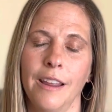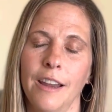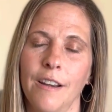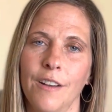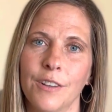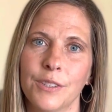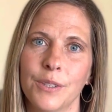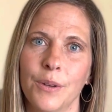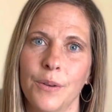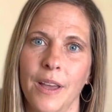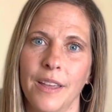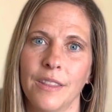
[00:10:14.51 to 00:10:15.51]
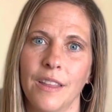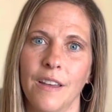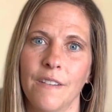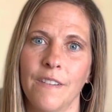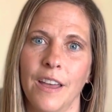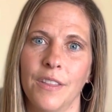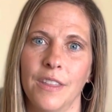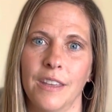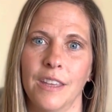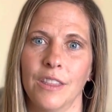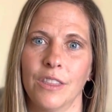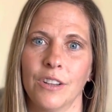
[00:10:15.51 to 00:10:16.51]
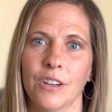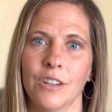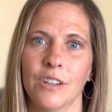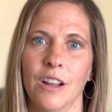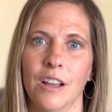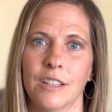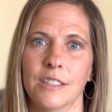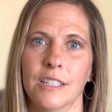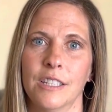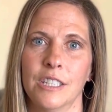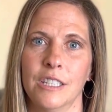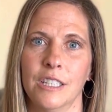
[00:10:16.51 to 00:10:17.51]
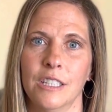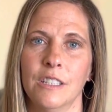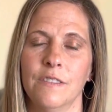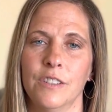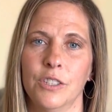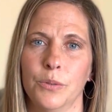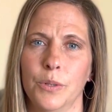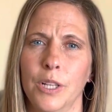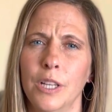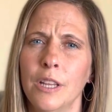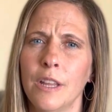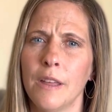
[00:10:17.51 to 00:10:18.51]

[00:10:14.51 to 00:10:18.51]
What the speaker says: And also I love how they can learn on such an individual